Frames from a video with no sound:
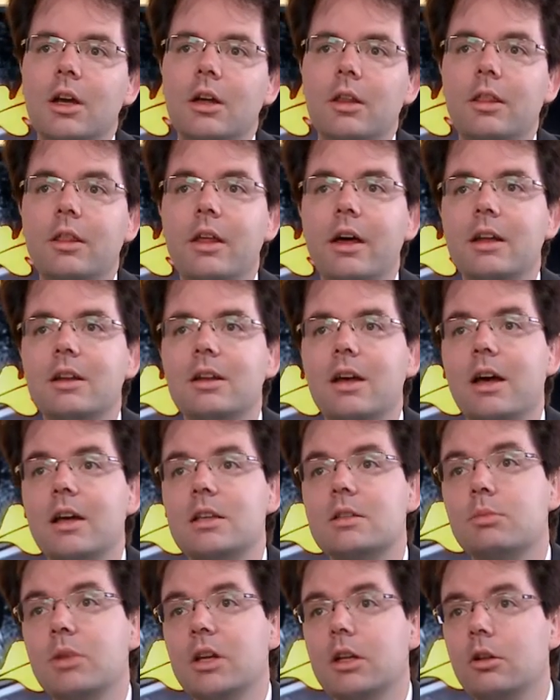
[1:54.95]
That
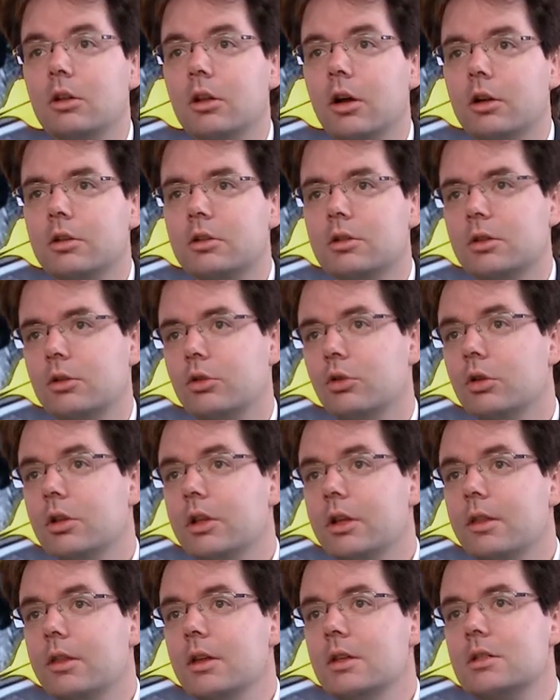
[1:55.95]
has paid a lot
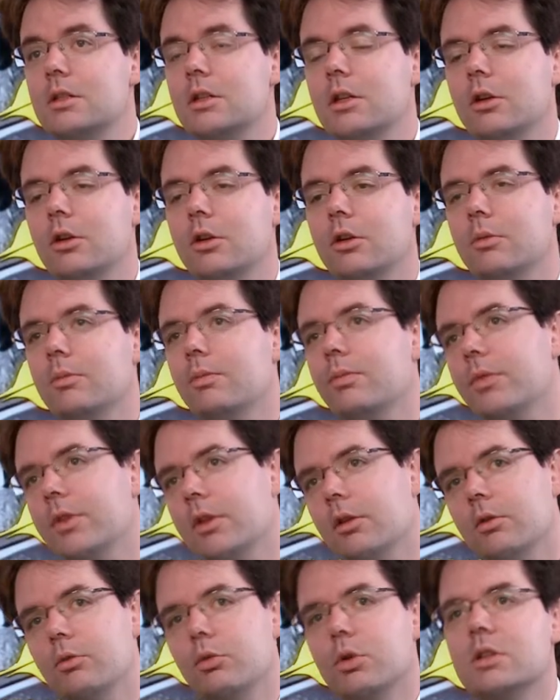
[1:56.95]
early this year.
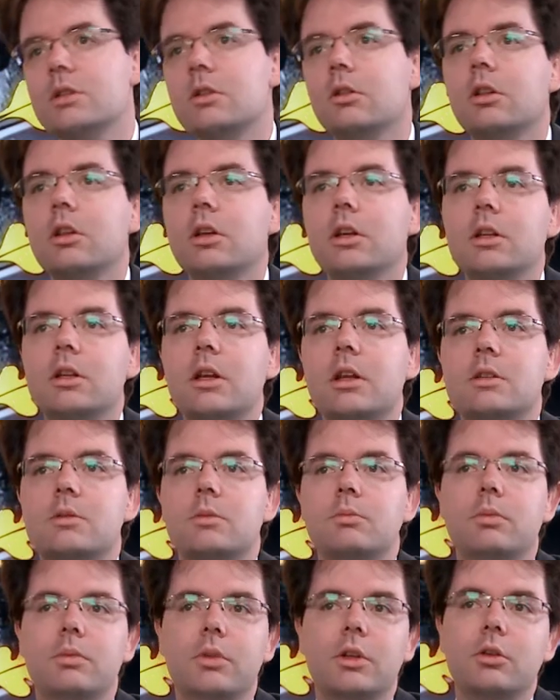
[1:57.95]
Recently, it has
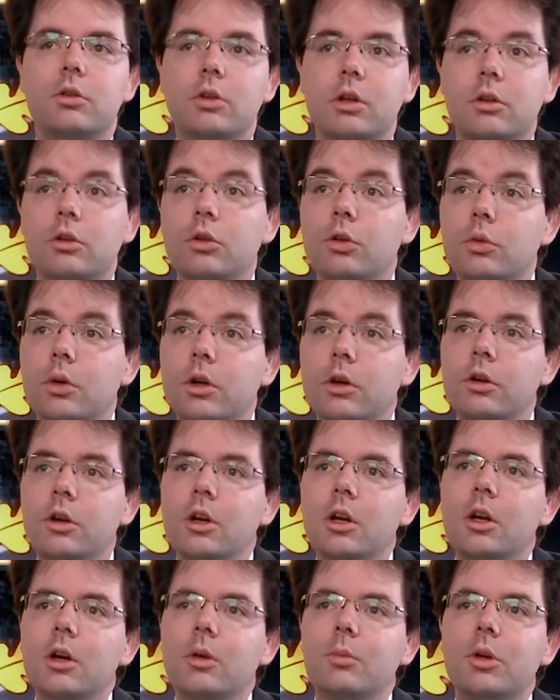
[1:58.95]
been going nowhere,
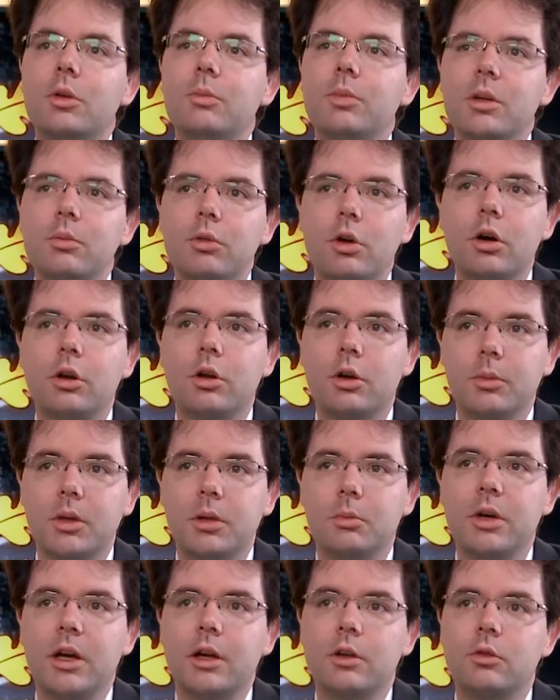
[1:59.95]
but people are coming
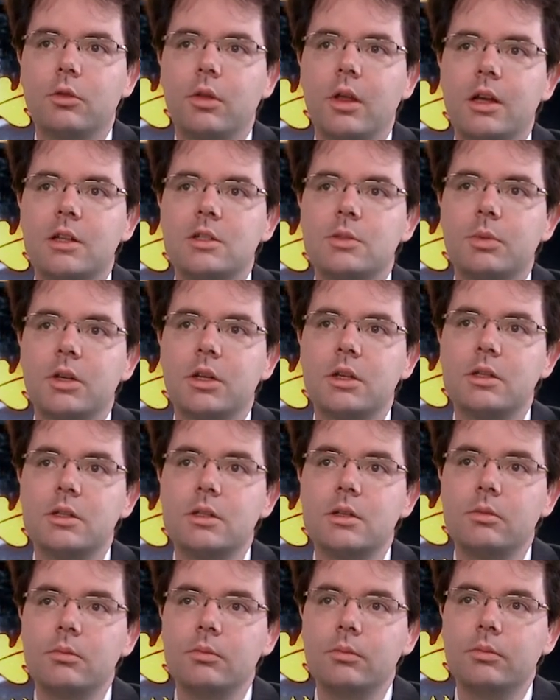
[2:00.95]
back to that space.